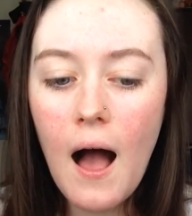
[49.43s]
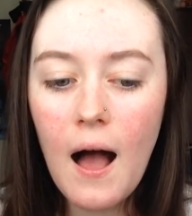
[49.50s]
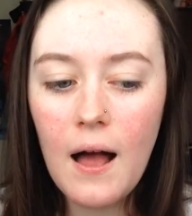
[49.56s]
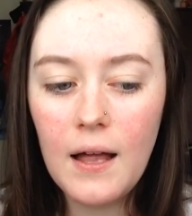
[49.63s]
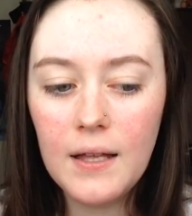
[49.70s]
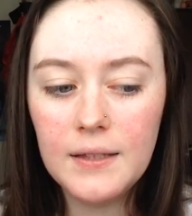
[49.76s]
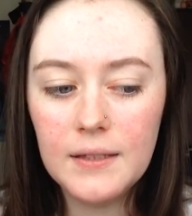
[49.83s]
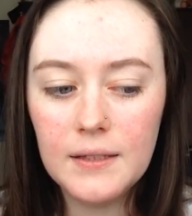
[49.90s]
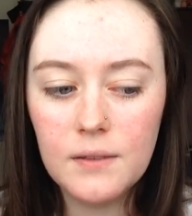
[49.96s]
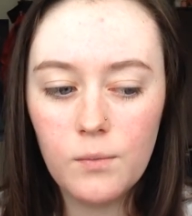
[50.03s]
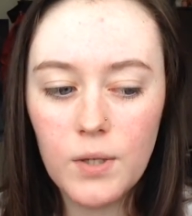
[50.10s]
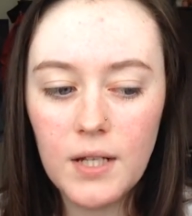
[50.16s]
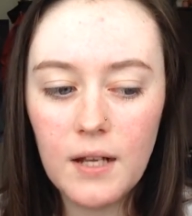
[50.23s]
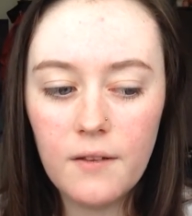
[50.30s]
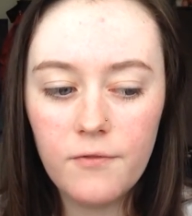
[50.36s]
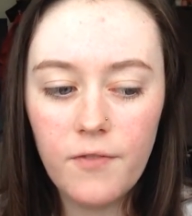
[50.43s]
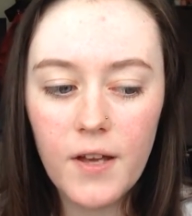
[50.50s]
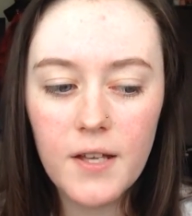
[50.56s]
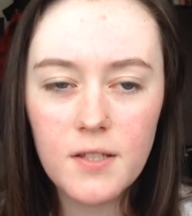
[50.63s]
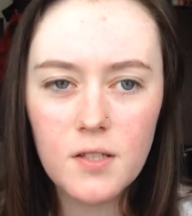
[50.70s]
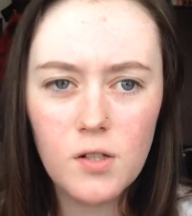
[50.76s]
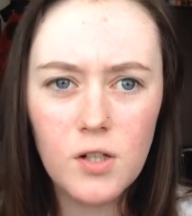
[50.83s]
And when I
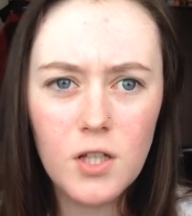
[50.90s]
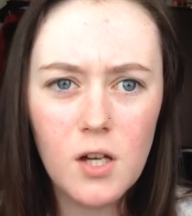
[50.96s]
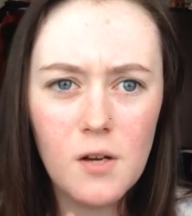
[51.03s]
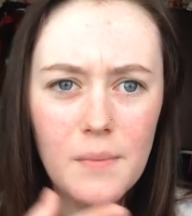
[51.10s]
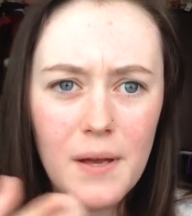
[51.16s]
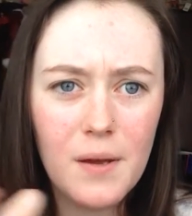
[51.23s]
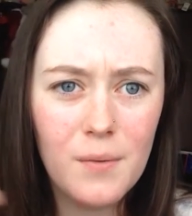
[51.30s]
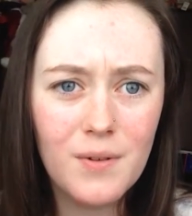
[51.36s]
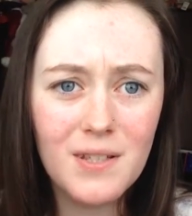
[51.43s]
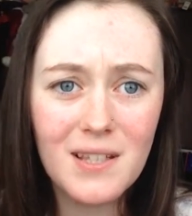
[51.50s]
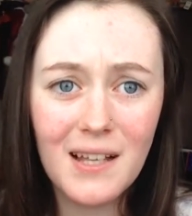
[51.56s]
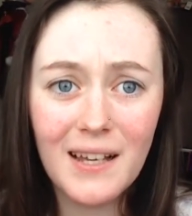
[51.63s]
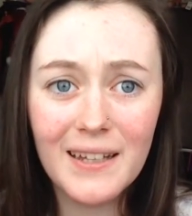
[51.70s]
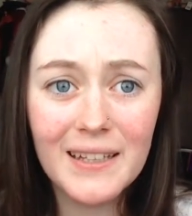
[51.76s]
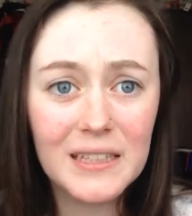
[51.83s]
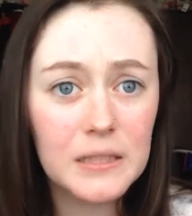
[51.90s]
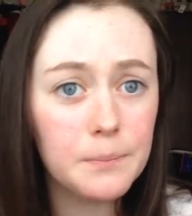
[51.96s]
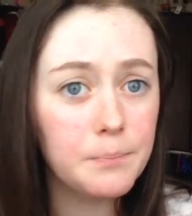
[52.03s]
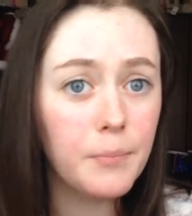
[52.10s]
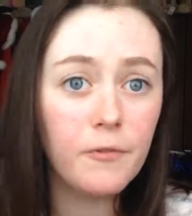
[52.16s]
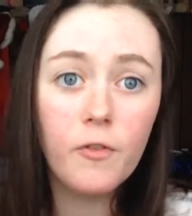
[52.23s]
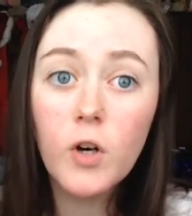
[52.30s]
first saw them, it was
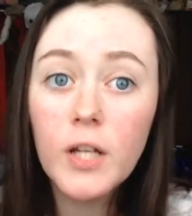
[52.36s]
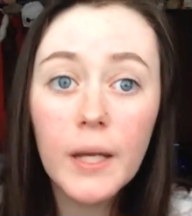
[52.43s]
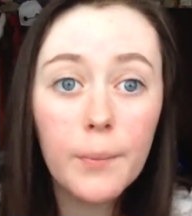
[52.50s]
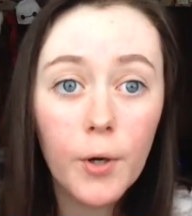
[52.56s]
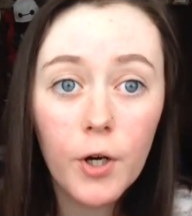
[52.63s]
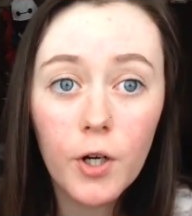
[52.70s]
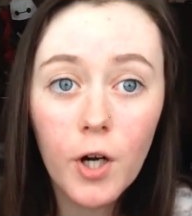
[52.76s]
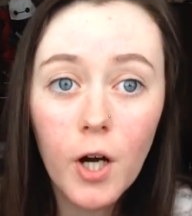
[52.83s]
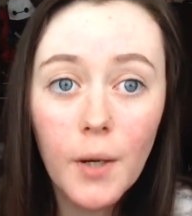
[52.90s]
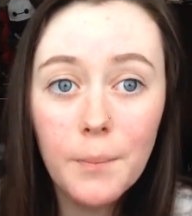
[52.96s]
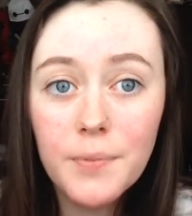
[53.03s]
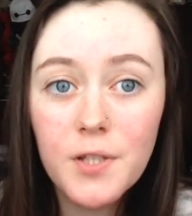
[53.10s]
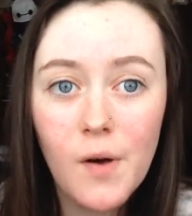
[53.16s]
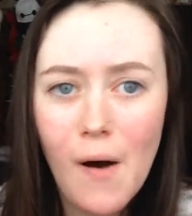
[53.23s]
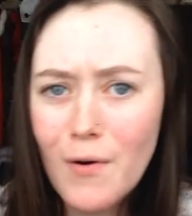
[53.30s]
like before they broke up,